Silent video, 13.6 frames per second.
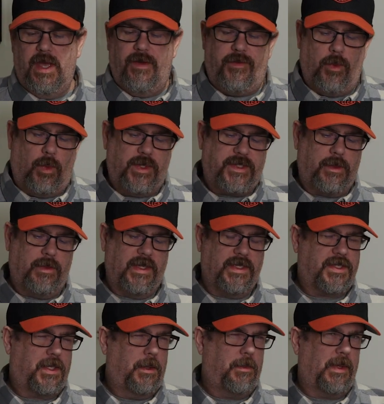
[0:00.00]
If you want something
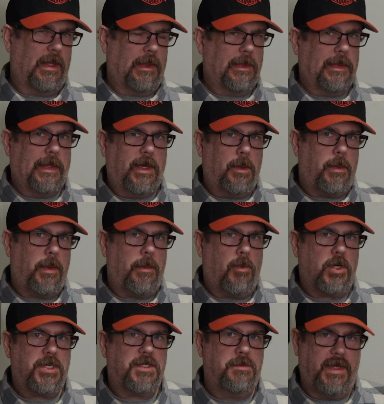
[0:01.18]
that's gonna be a little bit
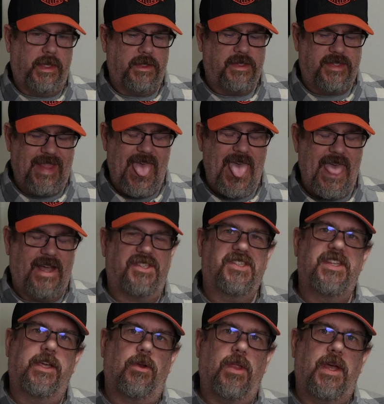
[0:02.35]
more
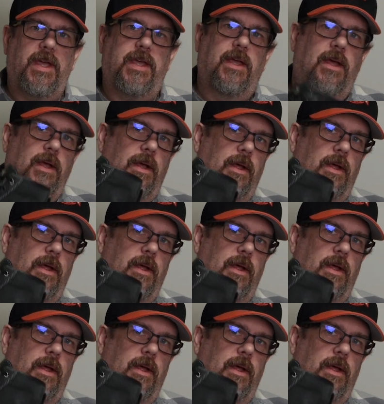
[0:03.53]
sneaker-like,